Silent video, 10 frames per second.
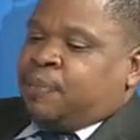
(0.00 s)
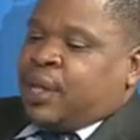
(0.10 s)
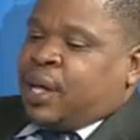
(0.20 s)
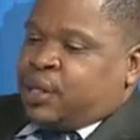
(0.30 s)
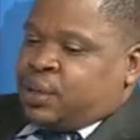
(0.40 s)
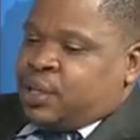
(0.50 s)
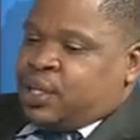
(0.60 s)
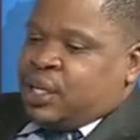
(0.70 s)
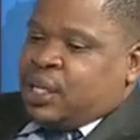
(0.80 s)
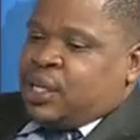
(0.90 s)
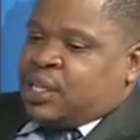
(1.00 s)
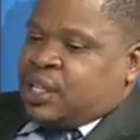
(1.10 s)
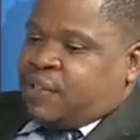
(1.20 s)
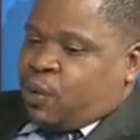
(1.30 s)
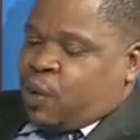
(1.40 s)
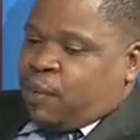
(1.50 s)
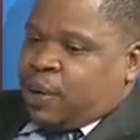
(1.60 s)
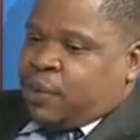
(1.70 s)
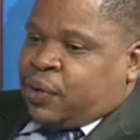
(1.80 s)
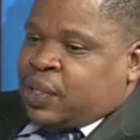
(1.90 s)
reducing the reserve
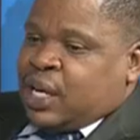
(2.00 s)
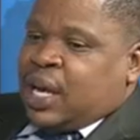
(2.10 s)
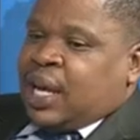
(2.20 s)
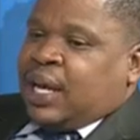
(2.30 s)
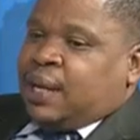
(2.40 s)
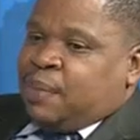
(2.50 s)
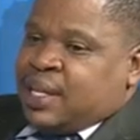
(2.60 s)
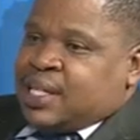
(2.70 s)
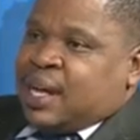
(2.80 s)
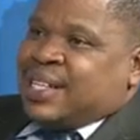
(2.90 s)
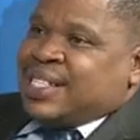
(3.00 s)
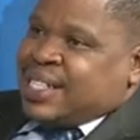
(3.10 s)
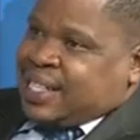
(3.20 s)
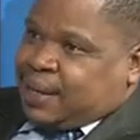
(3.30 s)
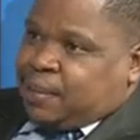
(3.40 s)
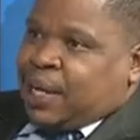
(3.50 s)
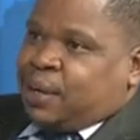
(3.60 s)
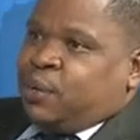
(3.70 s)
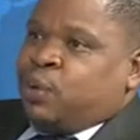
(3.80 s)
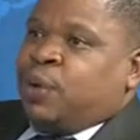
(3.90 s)
requirement, because it means now the central
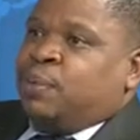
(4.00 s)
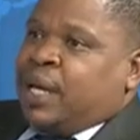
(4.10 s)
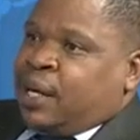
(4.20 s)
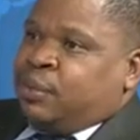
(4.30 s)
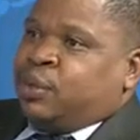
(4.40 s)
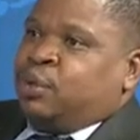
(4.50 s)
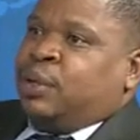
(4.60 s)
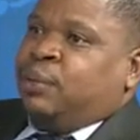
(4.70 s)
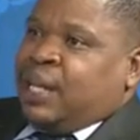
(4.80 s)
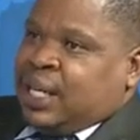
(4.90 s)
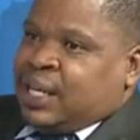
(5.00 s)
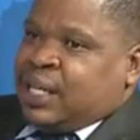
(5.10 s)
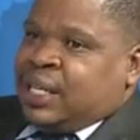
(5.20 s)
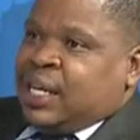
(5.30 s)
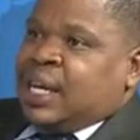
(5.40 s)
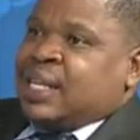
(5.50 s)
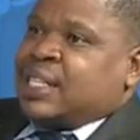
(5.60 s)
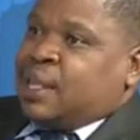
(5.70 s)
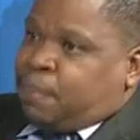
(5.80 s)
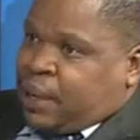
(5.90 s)
bank will not be able to immediately
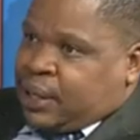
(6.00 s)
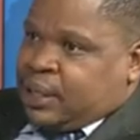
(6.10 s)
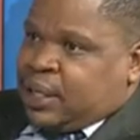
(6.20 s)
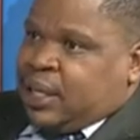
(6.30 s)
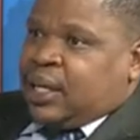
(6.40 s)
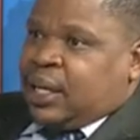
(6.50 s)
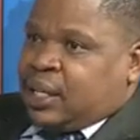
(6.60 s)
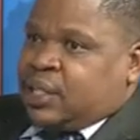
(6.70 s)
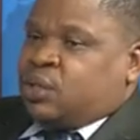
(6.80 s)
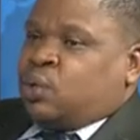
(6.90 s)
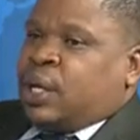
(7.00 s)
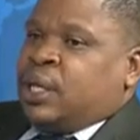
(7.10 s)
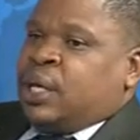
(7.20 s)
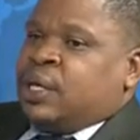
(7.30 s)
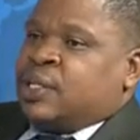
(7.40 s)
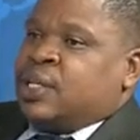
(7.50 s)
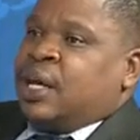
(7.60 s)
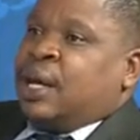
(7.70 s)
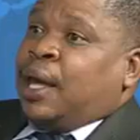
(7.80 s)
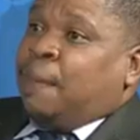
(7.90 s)
step in cases where there is
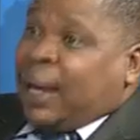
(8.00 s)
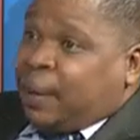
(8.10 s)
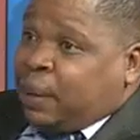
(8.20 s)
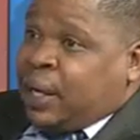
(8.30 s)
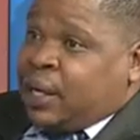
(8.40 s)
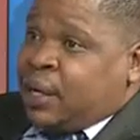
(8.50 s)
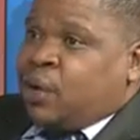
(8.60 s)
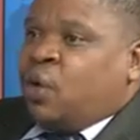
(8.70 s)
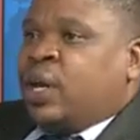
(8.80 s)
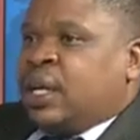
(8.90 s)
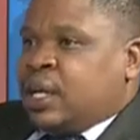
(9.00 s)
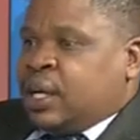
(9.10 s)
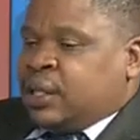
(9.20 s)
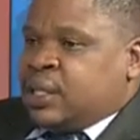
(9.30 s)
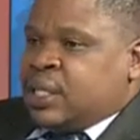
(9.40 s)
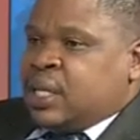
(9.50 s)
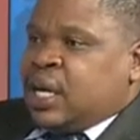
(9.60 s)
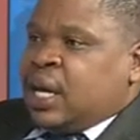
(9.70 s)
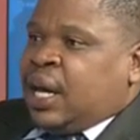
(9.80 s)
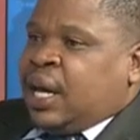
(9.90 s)
a bank panic or increased
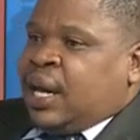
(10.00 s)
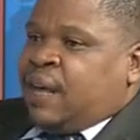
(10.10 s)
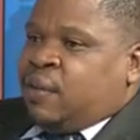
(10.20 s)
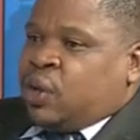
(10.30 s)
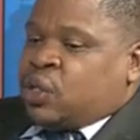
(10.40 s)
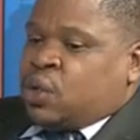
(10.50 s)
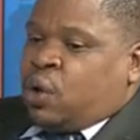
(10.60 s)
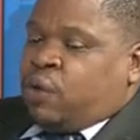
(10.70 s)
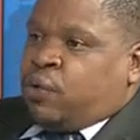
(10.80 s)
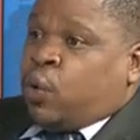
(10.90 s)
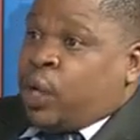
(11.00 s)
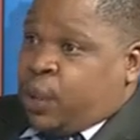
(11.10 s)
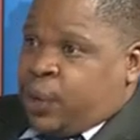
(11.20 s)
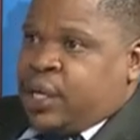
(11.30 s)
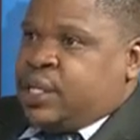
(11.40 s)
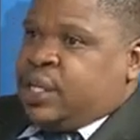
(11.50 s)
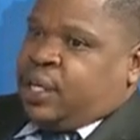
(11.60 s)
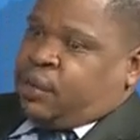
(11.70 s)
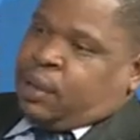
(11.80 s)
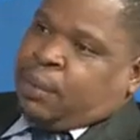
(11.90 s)
levels of low liquidity
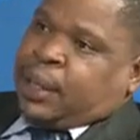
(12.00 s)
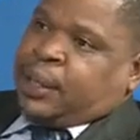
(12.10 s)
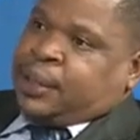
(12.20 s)
into the market.